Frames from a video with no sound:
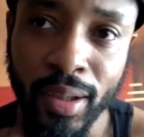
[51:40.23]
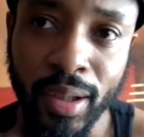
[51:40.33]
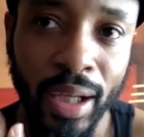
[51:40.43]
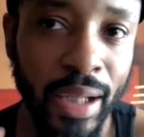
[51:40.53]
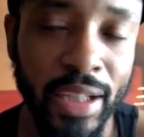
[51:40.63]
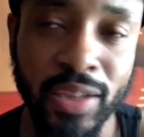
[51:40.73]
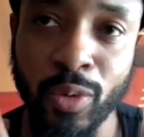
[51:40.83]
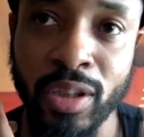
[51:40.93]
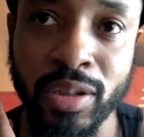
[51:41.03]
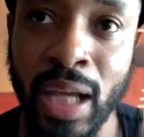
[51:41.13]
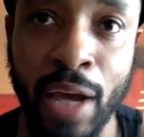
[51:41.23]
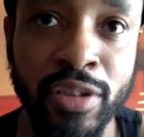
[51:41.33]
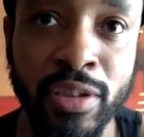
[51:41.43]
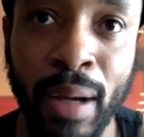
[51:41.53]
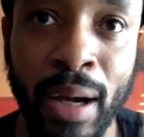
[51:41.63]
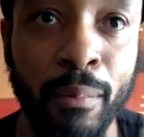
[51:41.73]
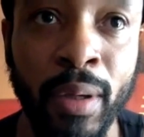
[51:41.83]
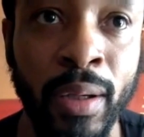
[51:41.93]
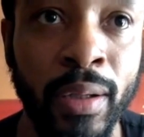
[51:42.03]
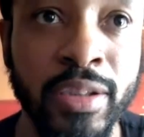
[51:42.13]
And that's what life is about,
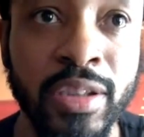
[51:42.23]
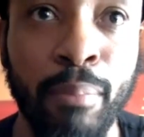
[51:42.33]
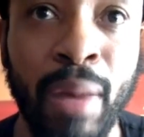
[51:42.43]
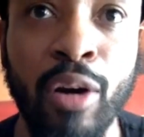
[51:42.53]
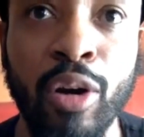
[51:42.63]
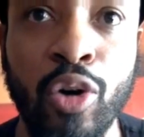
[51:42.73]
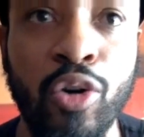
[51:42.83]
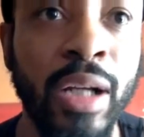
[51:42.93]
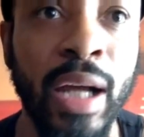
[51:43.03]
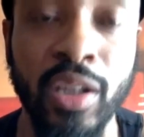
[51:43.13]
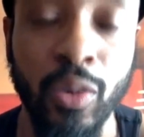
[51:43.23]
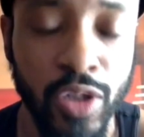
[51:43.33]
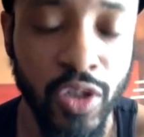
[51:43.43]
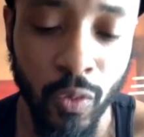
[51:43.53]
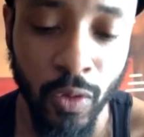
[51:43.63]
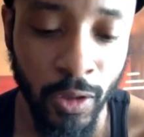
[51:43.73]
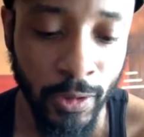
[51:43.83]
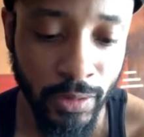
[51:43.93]
man. It's about going after what you want.